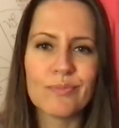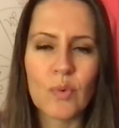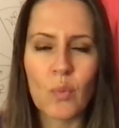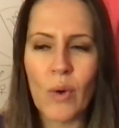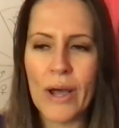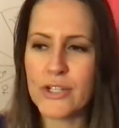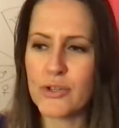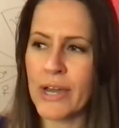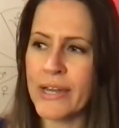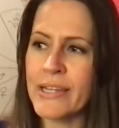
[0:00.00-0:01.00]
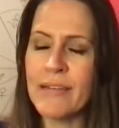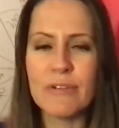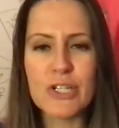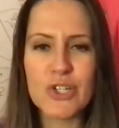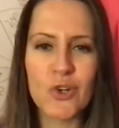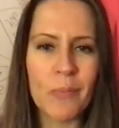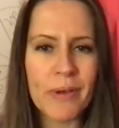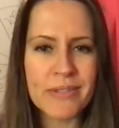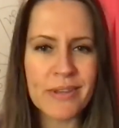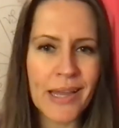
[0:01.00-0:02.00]
why try to even show up
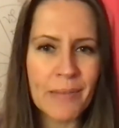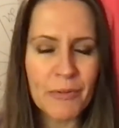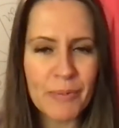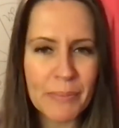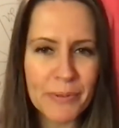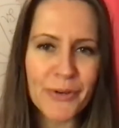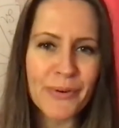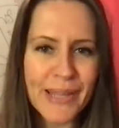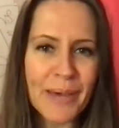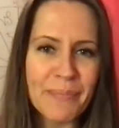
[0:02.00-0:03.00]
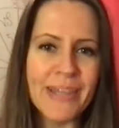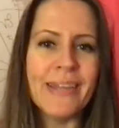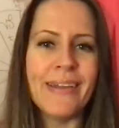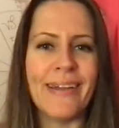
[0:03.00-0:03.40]
as I am if people don't get me?